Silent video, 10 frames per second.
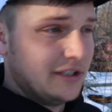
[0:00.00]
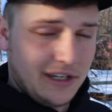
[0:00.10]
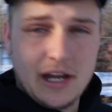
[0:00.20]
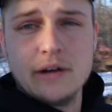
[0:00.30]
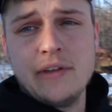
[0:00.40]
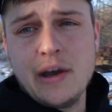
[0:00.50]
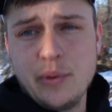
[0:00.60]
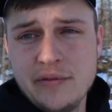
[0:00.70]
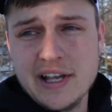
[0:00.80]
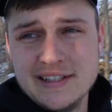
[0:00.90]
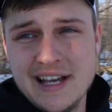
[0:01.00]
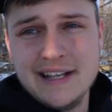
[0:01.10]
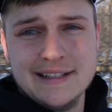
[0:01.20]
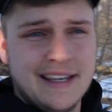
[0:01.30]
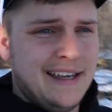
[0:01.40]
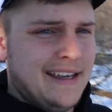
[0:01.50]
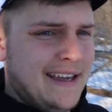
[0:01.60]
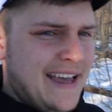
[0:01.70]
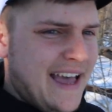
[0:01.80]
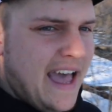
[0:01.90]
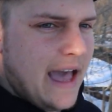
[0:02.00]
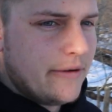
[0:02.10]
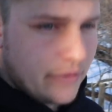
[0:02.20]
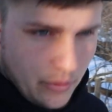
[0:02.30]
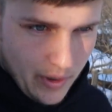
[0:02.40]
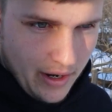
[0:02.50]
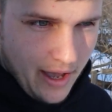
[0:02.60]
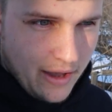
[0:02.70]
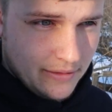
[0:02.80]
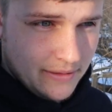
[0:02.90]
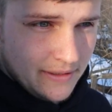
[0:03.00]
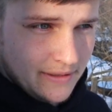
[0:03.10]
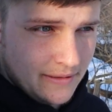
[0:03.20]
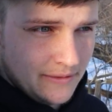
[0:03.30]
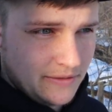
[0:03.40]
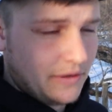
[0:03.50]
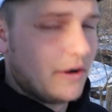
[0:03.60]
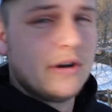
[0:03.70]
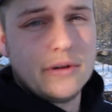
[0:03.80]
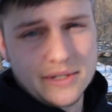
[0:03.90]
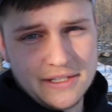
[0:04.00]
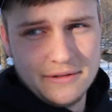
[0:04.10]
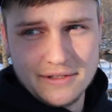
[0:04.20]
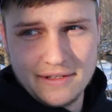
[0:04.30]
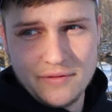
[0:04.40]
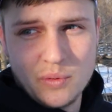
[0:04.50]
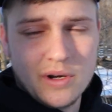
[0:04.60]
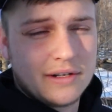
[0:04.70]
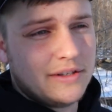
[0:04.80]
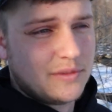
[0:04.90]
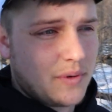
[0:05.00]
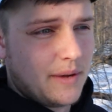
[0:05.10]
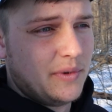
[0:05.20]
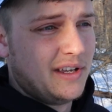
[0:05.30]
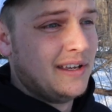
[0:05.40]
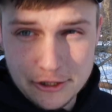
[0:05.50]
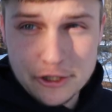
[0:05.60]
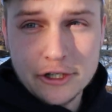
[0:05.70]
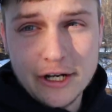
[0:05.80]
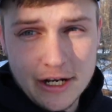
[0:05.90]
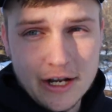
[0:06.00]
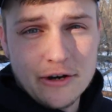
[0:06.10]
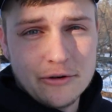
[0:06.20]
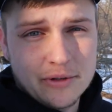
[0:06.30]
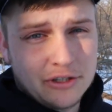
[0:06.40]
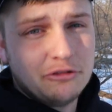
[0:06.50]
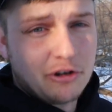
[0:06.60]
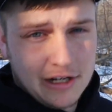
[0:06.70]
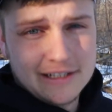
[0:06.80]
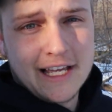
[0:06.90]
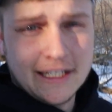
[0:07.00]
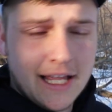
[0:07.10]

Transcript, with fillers: took care of that. We've got signs everywhere now, so there are no excuses. If you walk on this property, you're gonna know you cross that